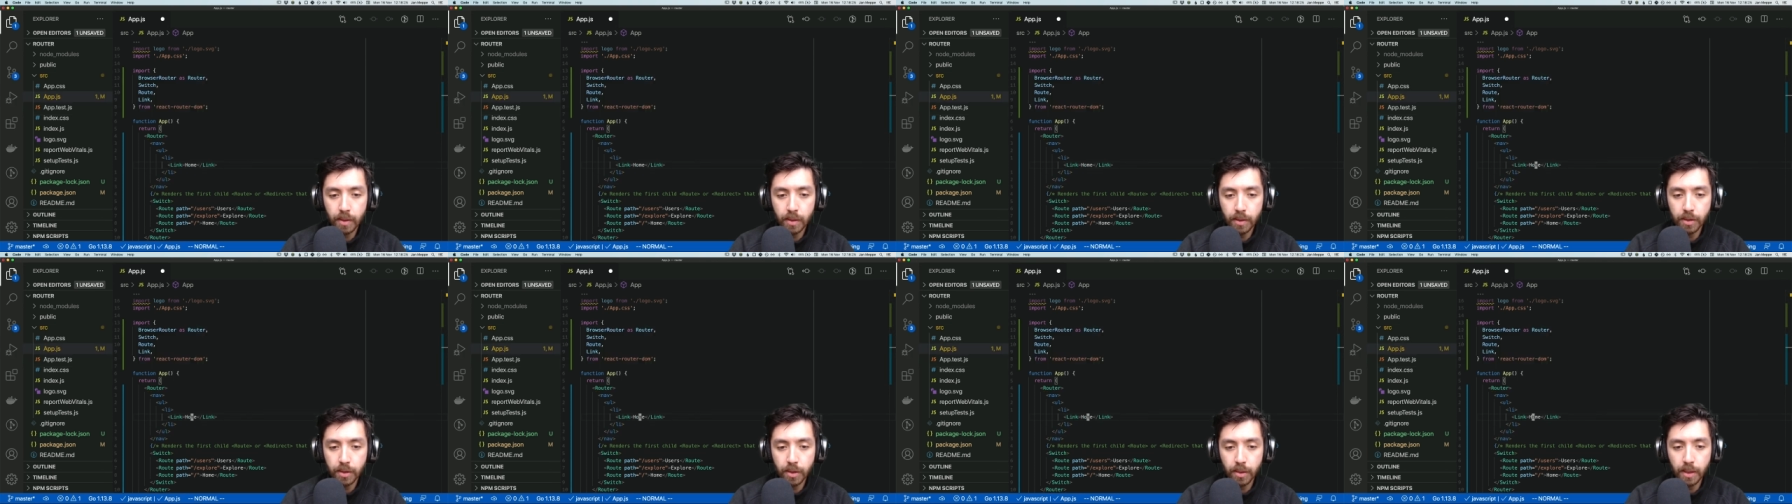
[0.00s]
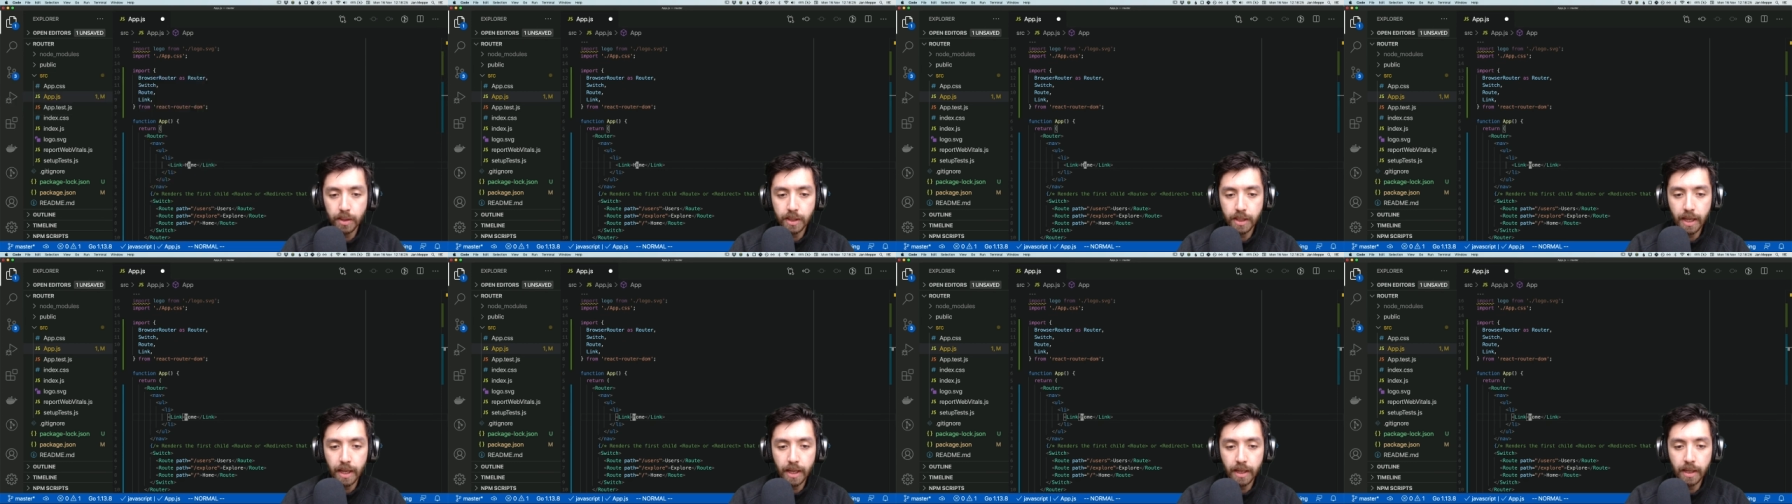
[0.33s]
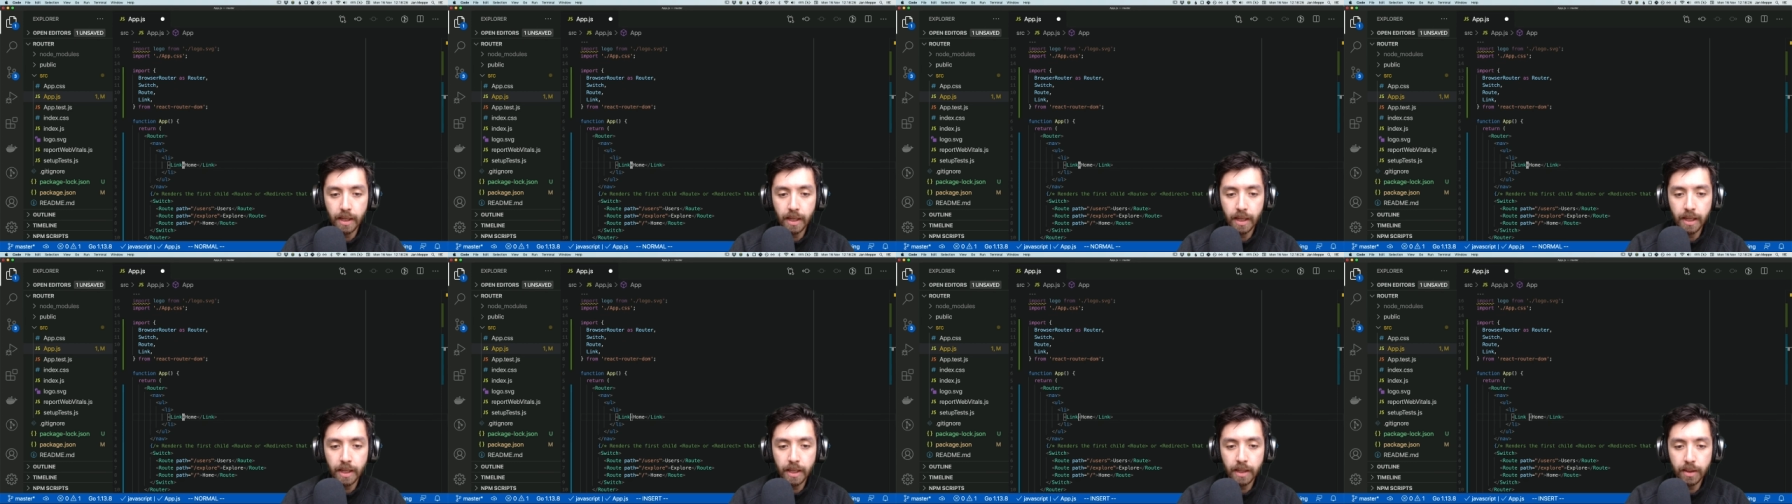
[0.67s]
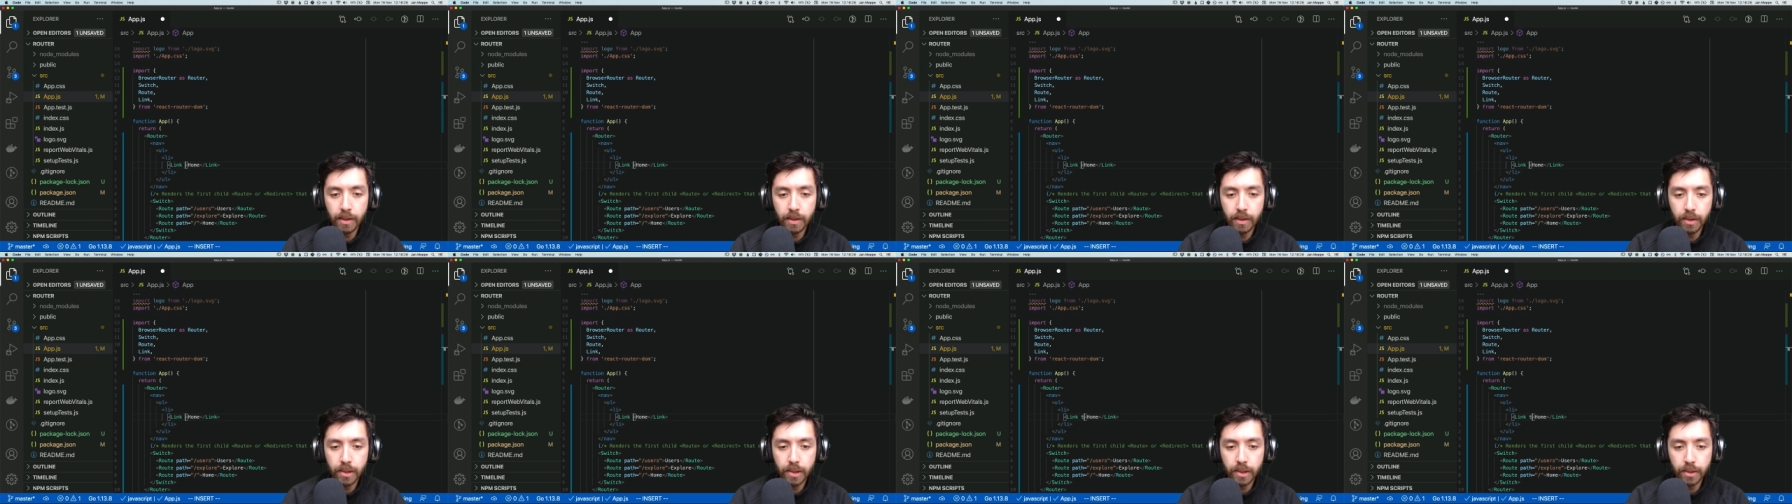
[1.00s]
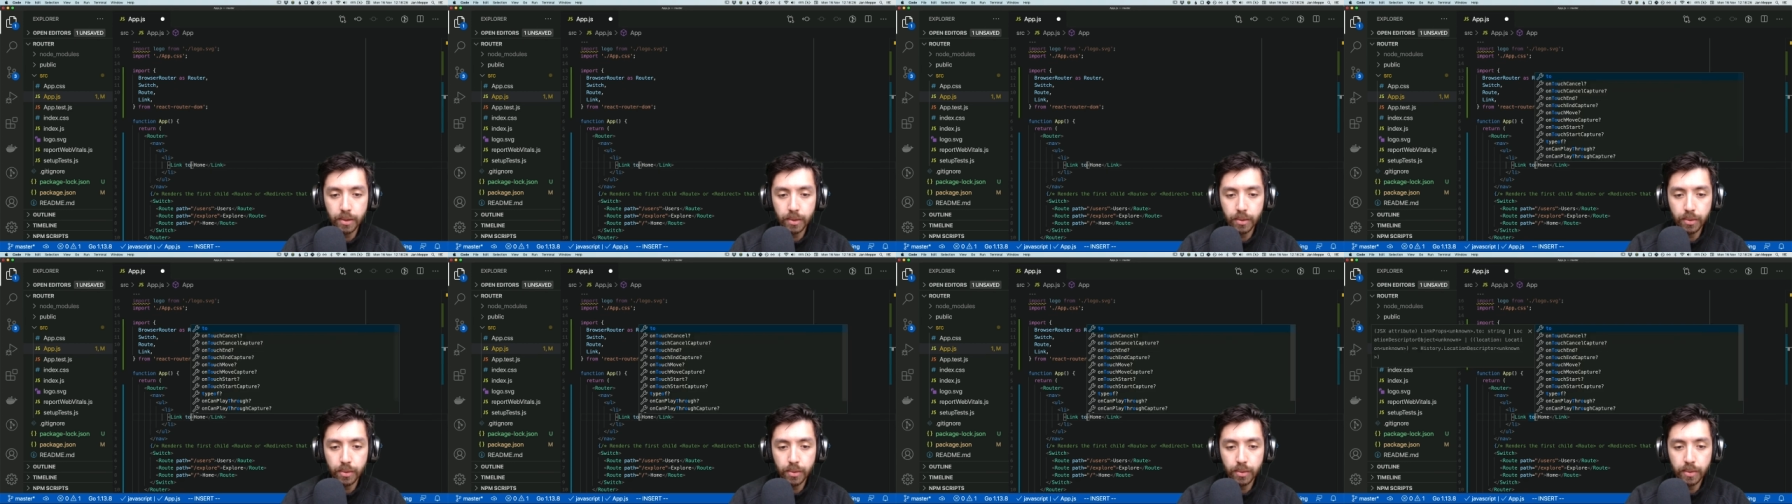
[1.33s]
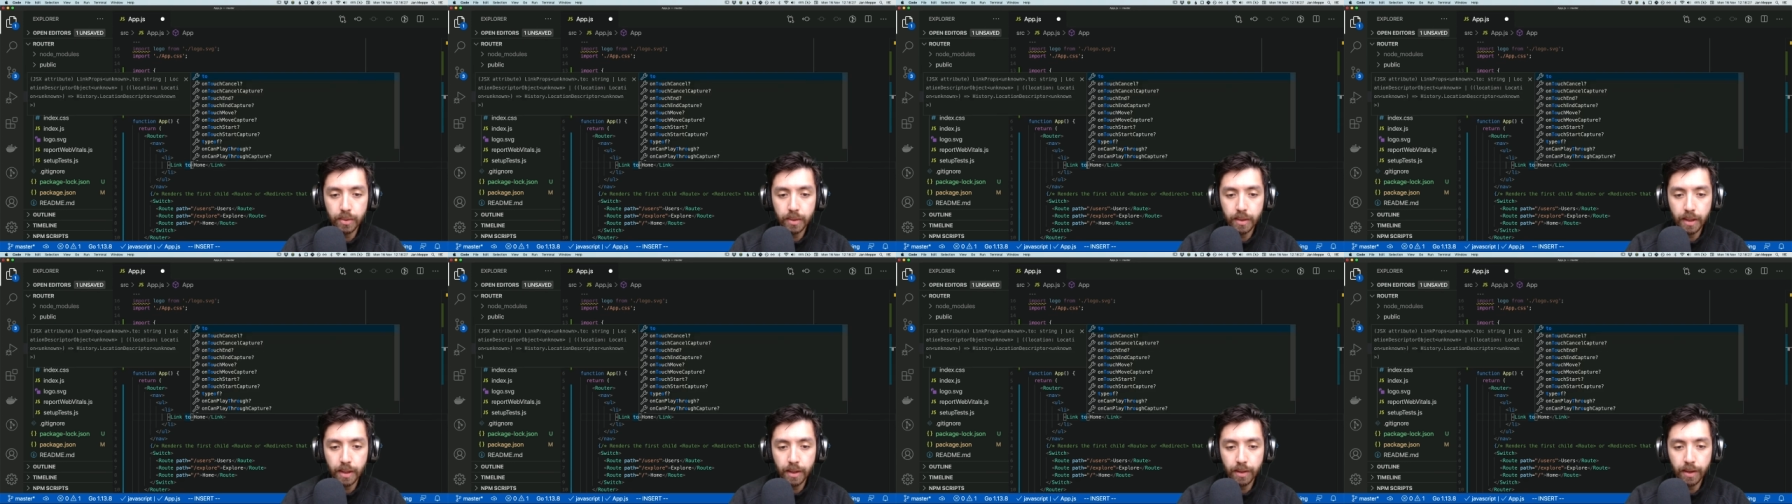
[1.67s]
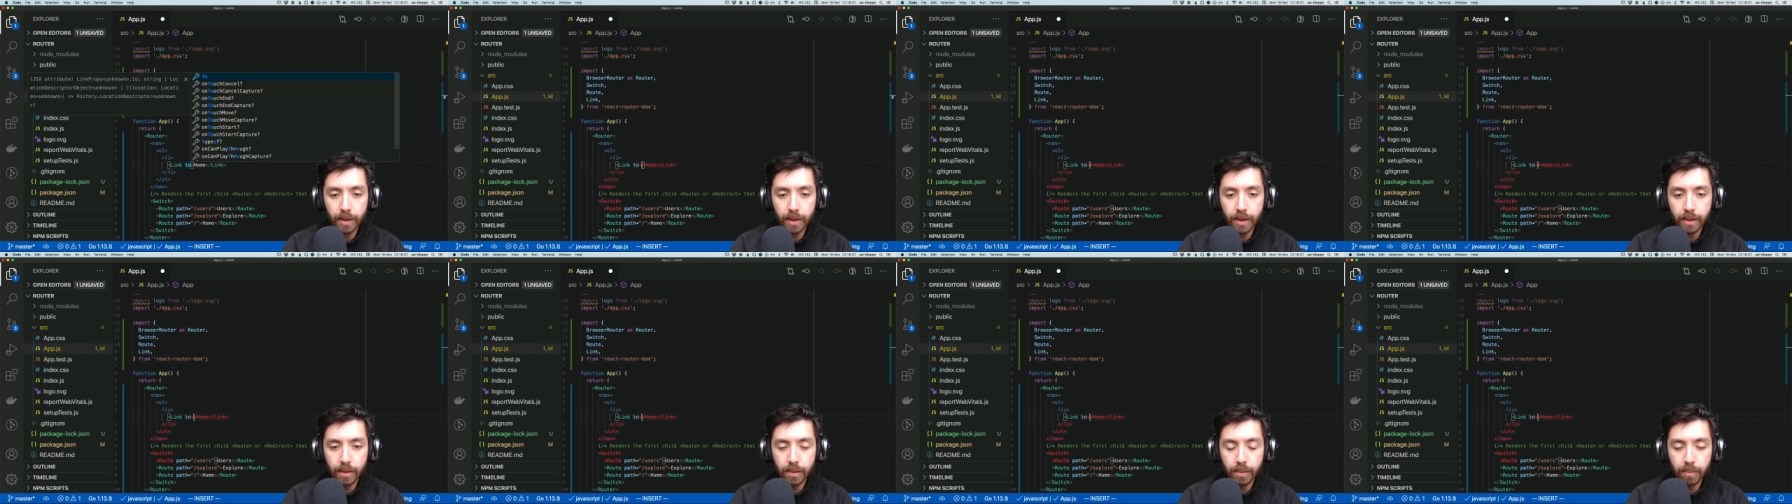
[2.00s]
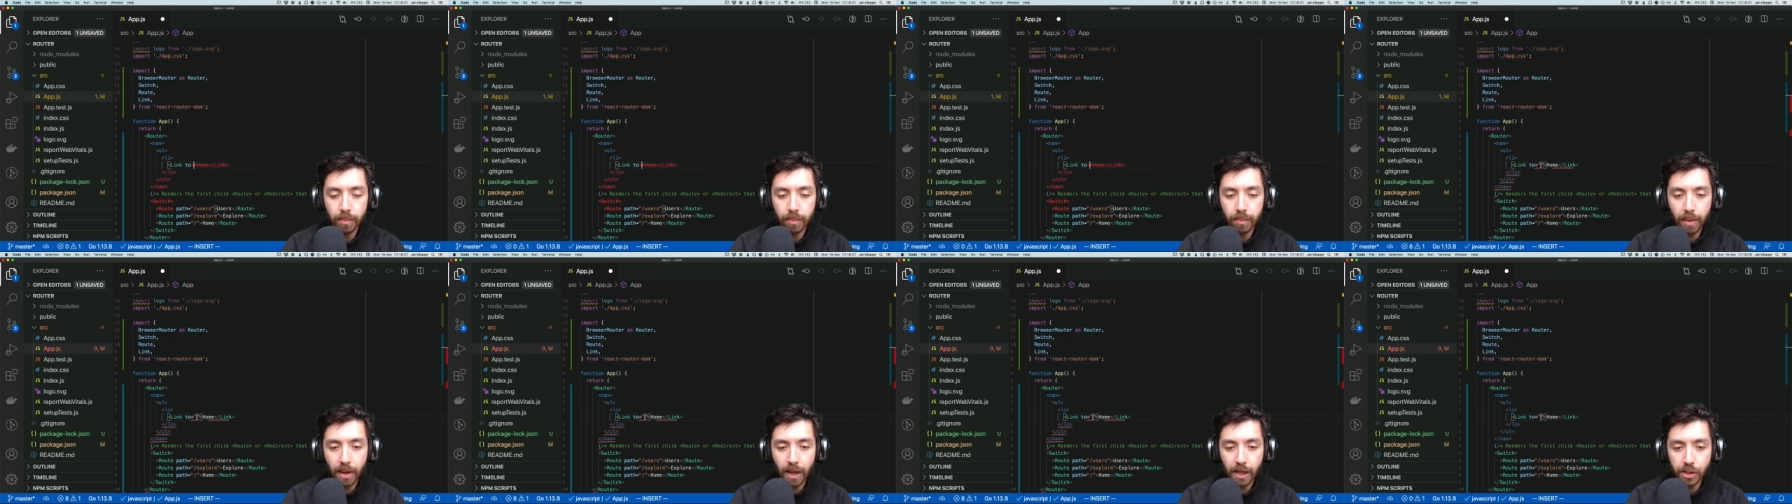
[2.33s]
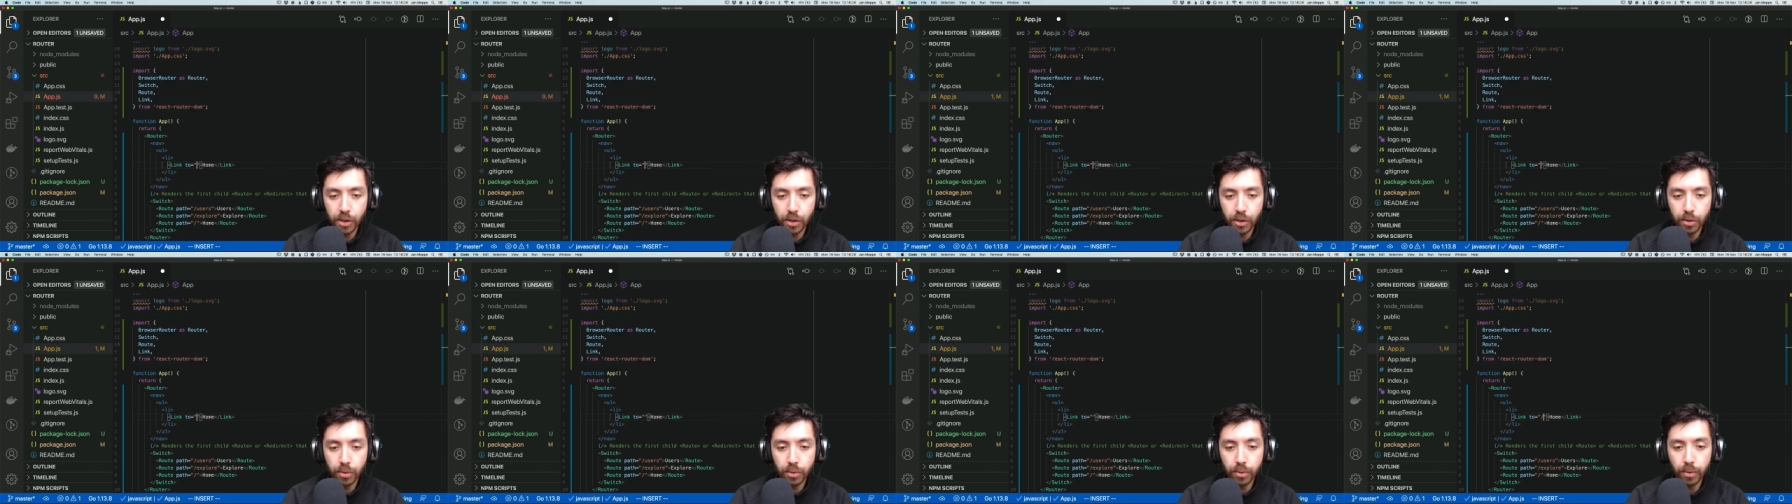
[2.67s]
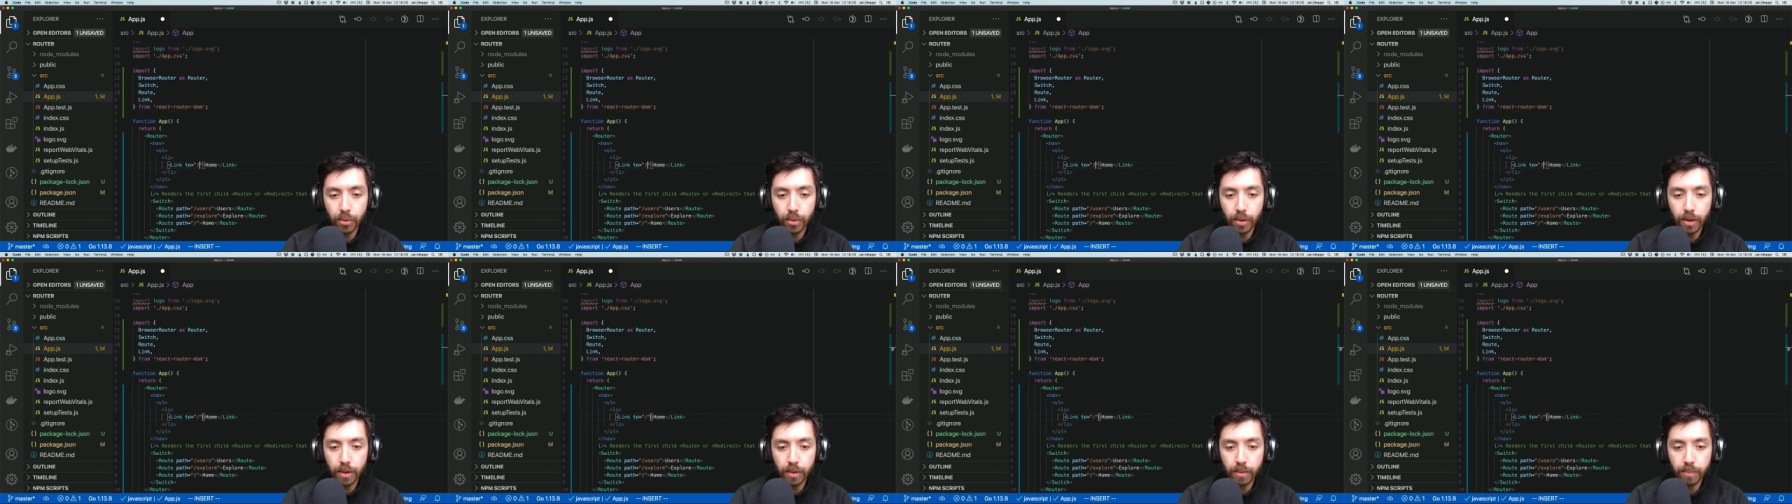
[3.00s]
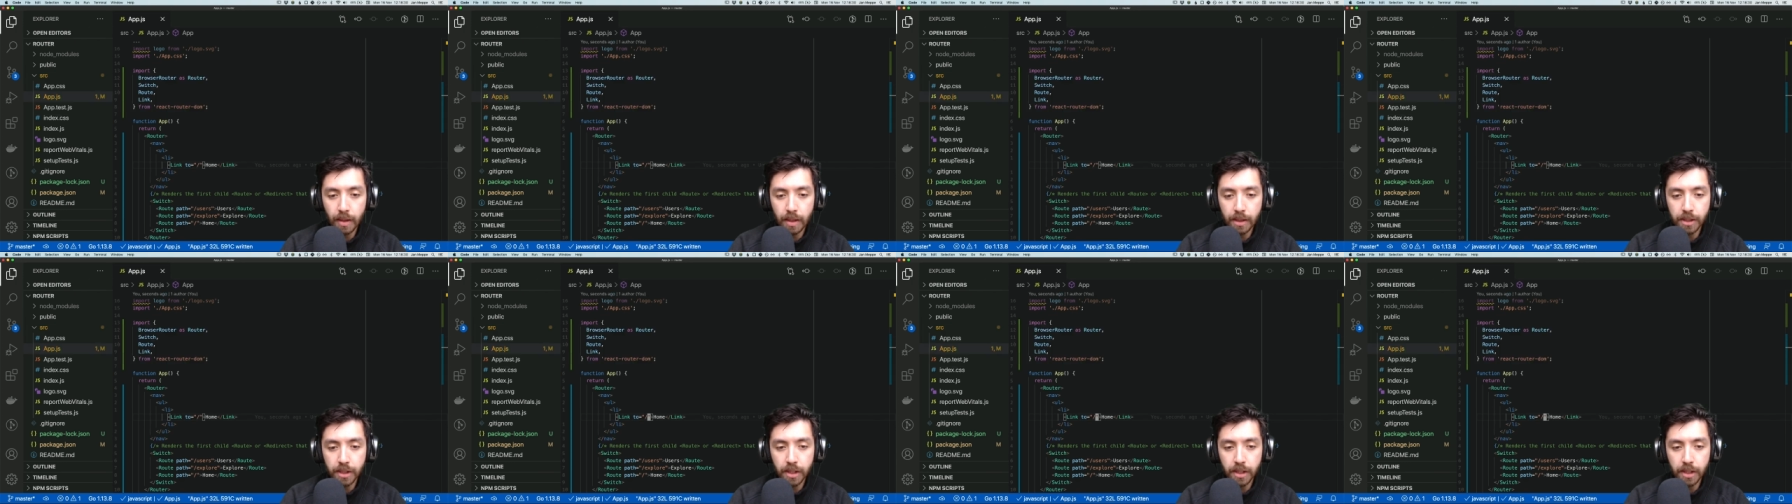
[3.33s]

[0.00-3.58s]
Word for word: So let's add link to and then match the URL. Let's